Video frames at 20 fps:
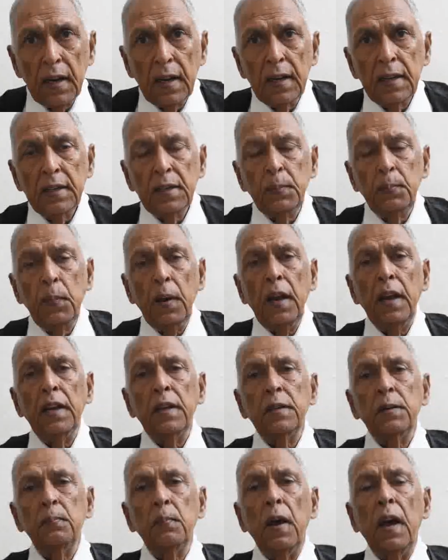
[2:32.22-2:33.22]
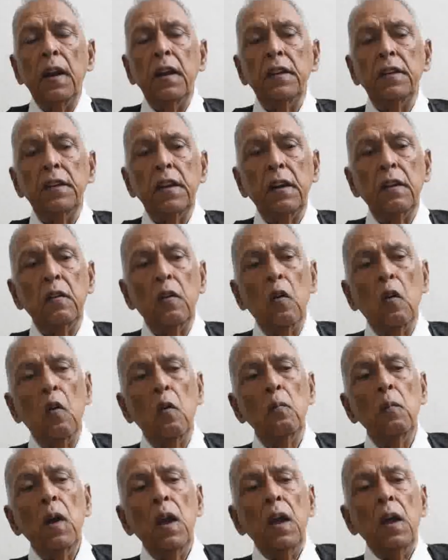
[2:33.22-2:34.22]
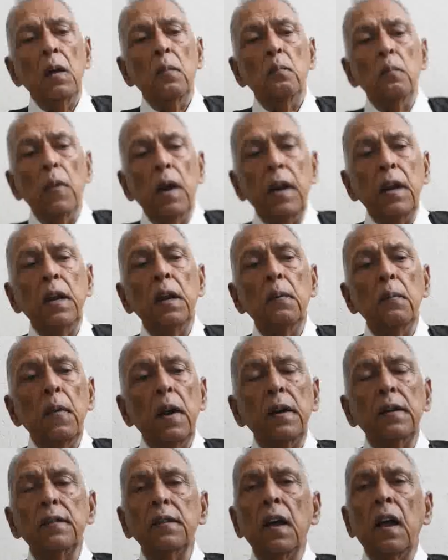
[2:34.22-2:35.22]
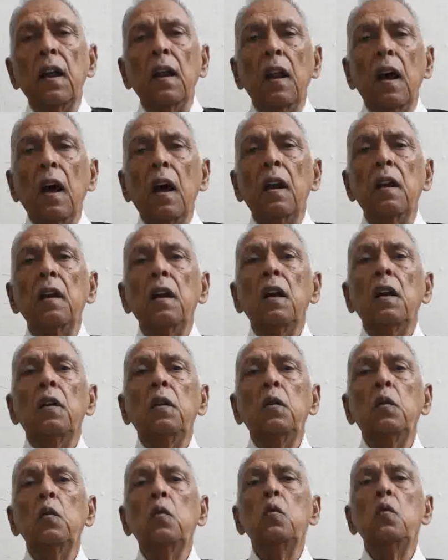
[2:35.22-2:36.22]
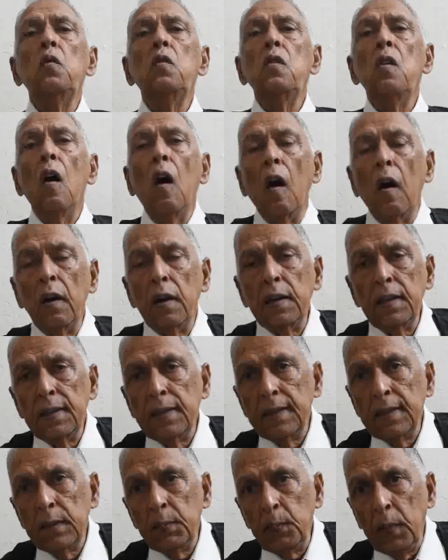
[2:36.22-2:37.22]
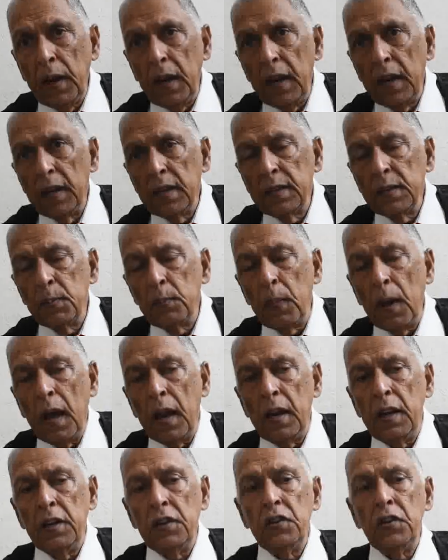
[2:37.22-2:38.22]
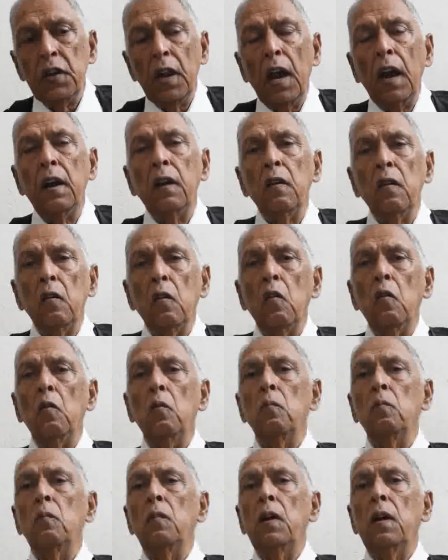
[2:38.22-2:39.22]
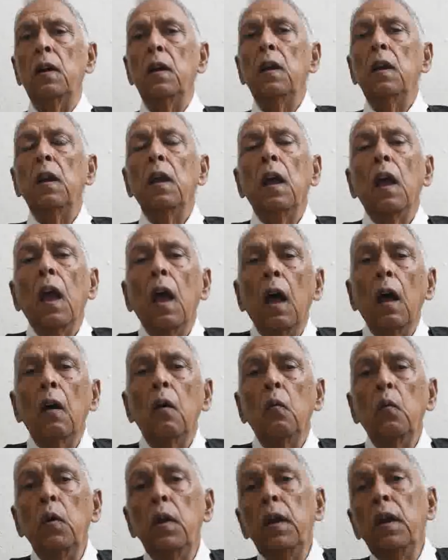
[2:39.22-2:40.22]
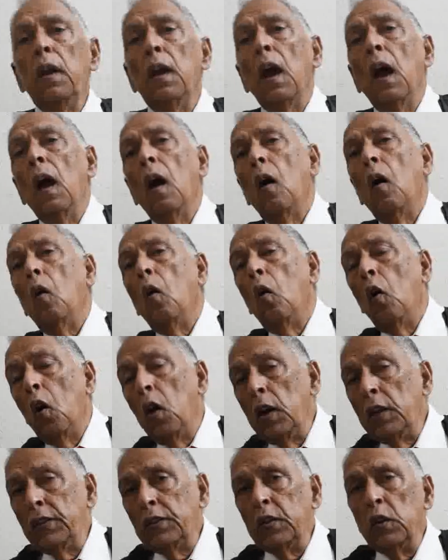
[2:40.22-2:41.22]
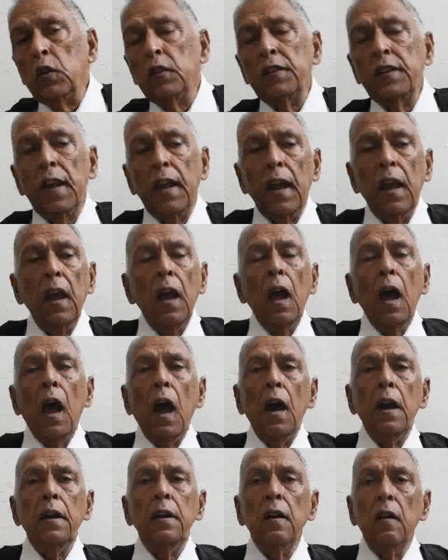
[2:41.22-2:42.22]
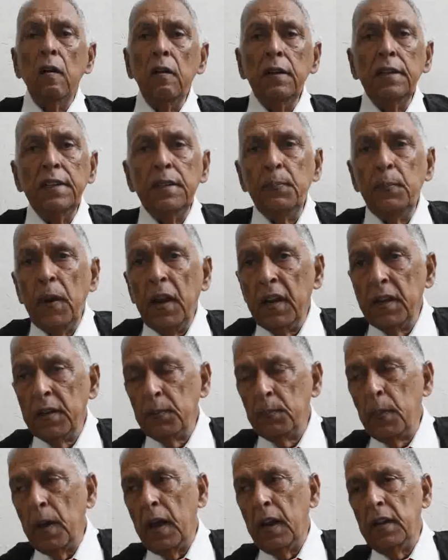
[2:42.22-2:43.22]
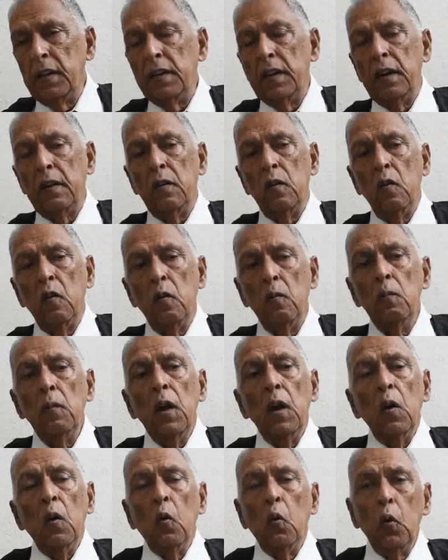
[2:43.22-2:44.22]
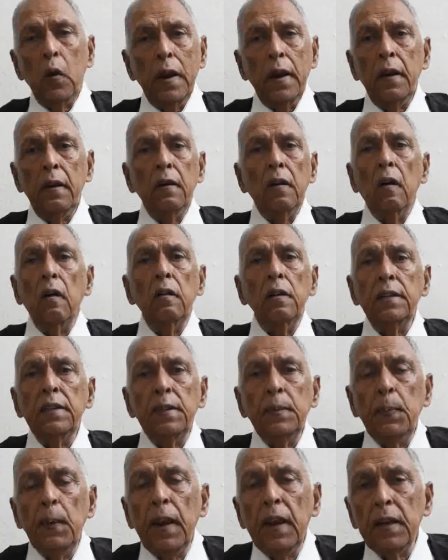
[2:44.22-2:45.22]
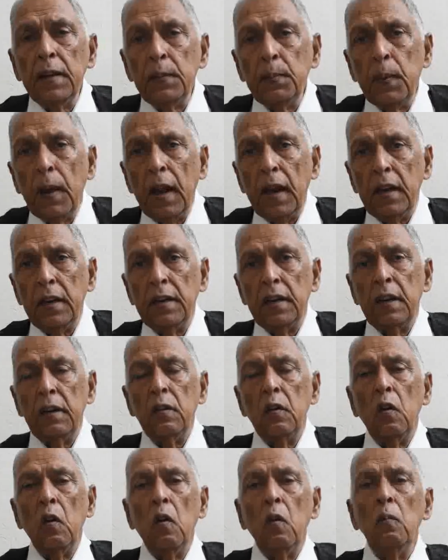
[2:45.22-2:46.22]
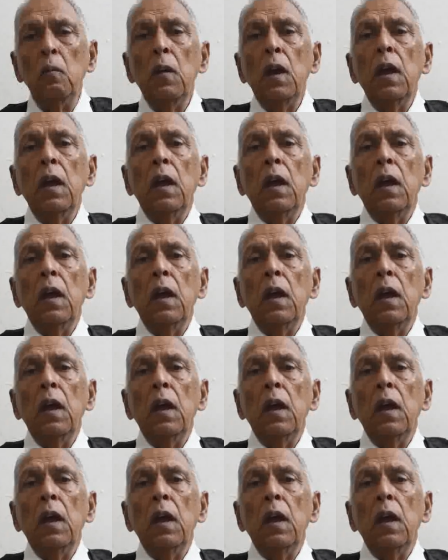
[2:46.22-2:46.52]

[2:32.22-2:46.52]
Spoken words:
speak Spanish at home. Mariam and Salar do not speak Spanish at home. We also say, I don't speak Spanish at home. We don't speak Spanish at home.